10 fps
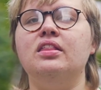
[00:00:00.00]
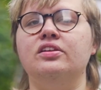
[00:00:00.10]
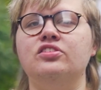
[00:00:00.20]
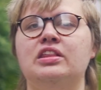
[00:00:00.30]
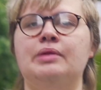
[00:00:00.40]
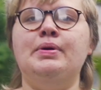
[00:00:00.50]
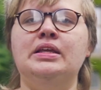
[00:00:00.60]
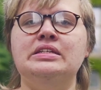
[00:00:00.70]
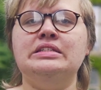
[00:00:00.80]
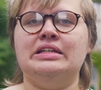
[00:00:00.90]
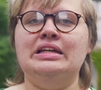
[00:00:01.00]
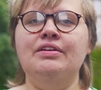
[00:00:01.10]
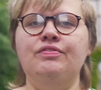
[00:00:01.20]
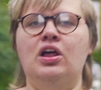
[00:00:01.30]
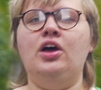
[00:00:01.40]
such as the ability to
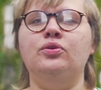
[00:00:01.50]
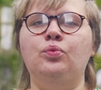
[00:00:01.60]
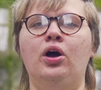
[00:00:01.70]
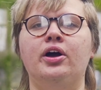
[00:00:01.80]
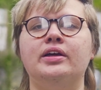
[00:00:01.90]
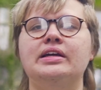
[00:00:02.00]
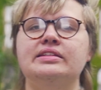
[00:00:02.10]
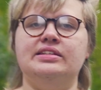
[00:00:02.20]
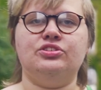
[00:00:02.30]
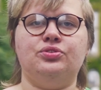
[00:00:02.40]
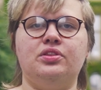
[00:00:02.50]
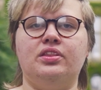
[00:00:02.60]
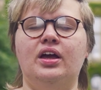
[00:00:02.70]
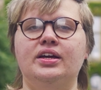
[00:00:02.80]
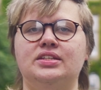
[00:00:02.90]
live, learn, and work in a digital
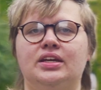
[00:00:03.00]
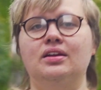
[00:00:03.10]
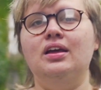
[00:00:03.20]
society.